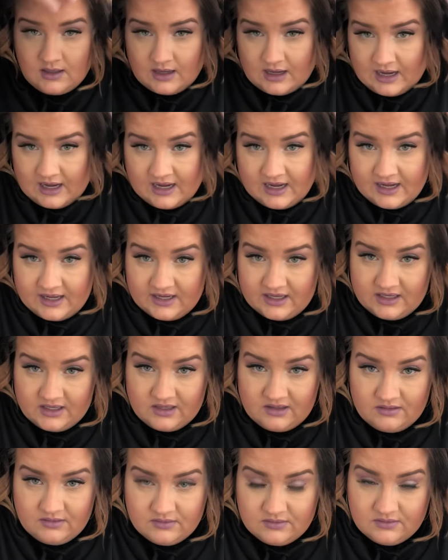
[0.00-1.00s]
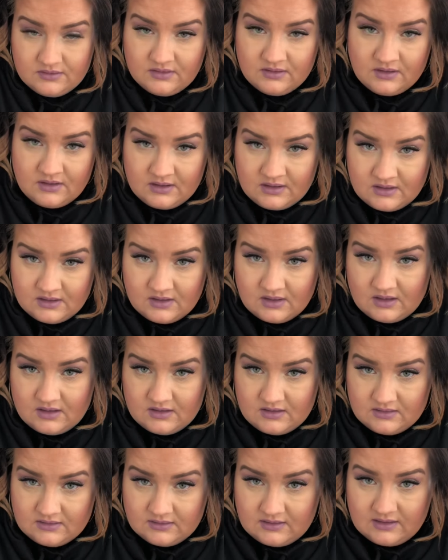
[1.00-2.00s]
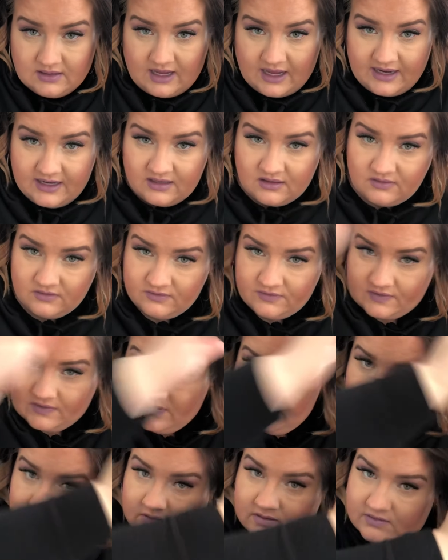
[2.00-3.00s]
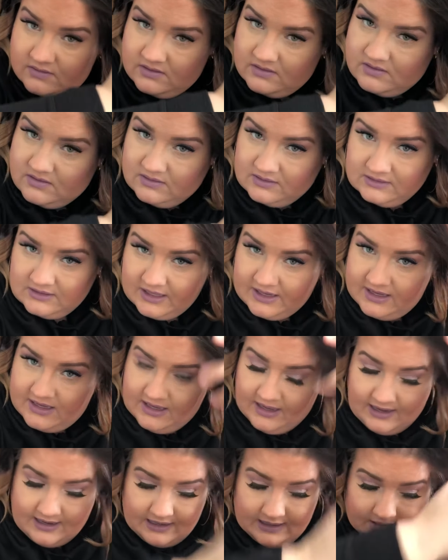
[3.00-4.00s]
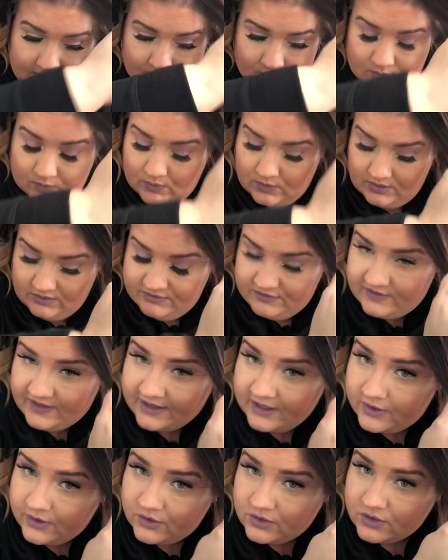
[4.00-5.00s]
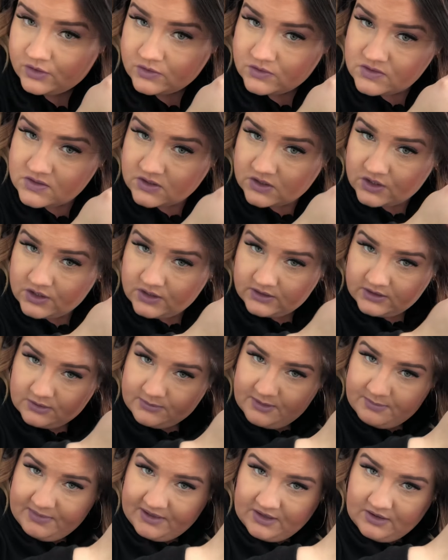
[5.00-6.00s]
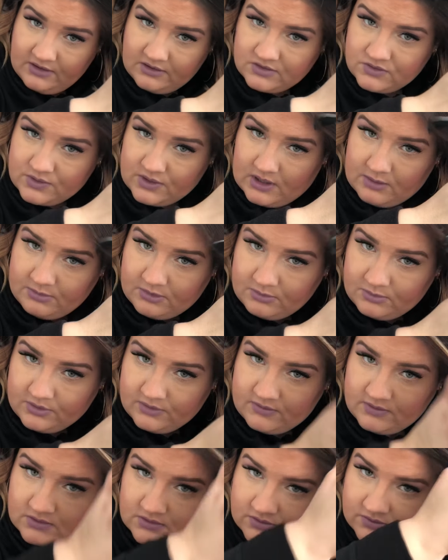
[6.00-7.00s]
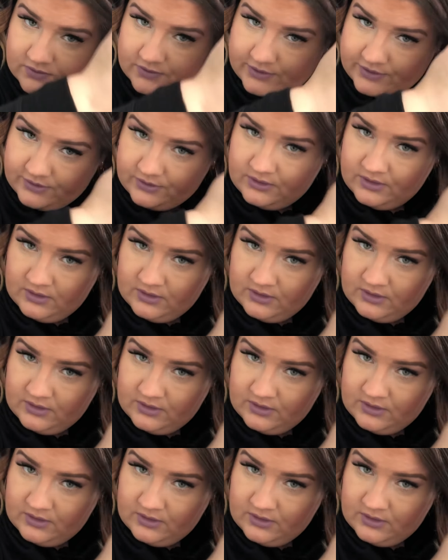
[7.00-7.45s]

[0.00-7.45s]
I kind of like how flat iron curls look a little bit better. I'll do a couple more of those for you.